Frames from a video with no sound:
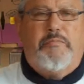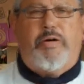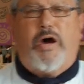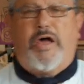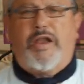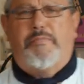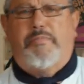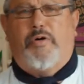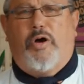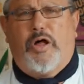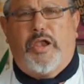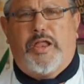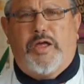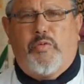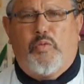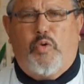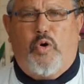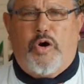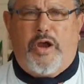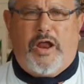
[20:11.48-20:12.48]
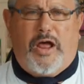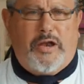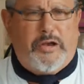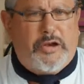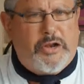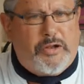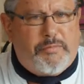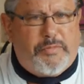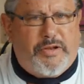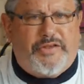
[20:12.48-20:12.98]
pot of boiling water,
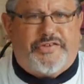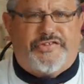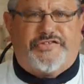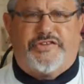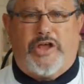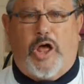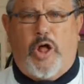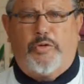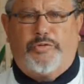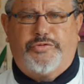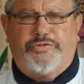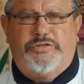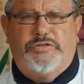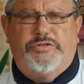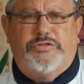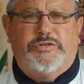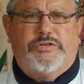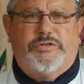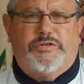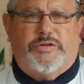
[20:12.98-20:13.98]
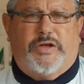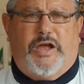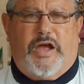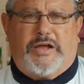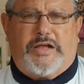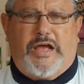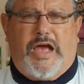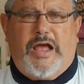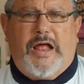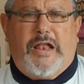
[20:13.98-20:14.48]
a little bit of salt,
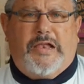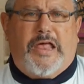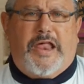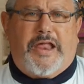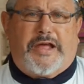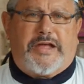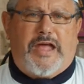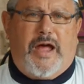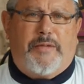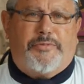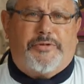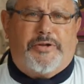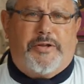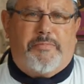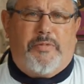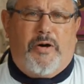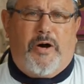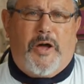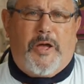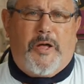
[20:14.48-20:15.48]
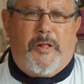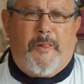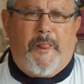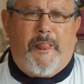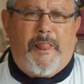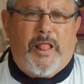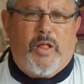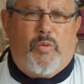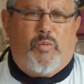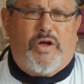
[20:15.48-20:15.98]
okay? Let it come to the
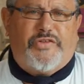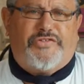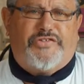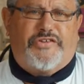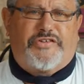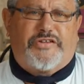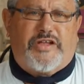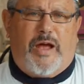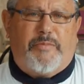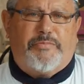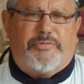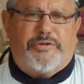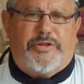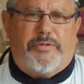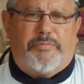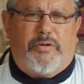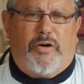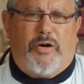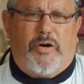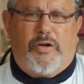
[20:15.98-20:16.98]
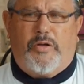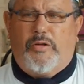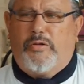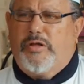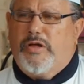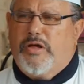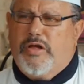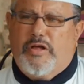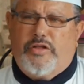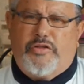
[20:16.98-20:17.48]
boil. Once it's come to the
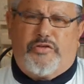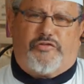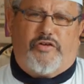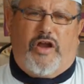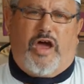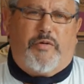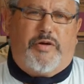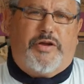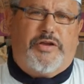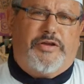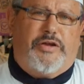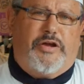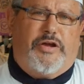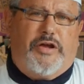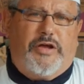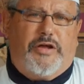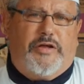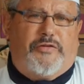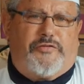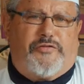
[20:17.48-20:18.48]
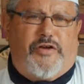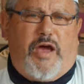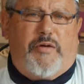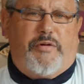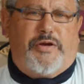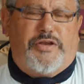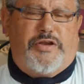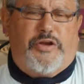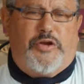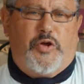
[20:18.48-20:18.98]
boil, throw in your,
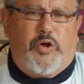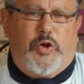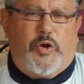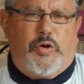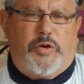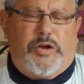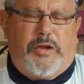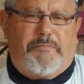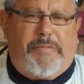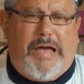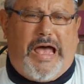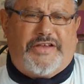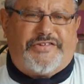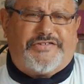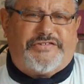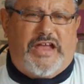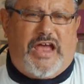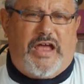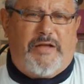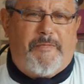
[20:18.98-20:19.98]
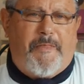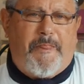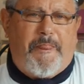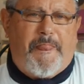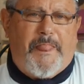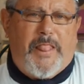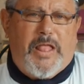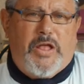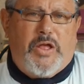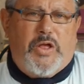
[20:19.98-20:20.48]
throw in your, noodle, your pasta,
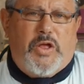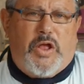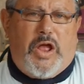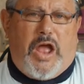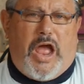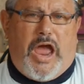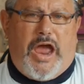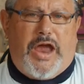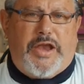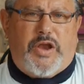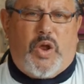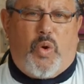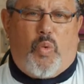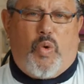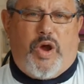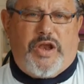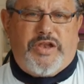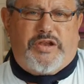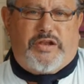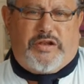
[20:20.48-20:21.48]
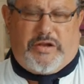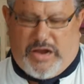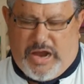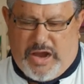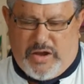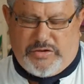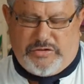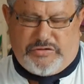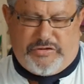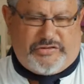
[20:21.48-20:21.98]
and, when,
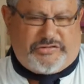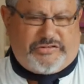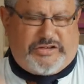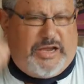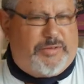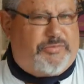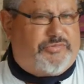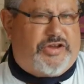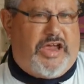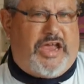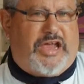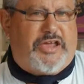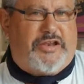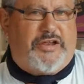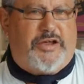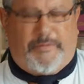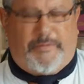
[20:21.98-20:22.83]
and just keep checking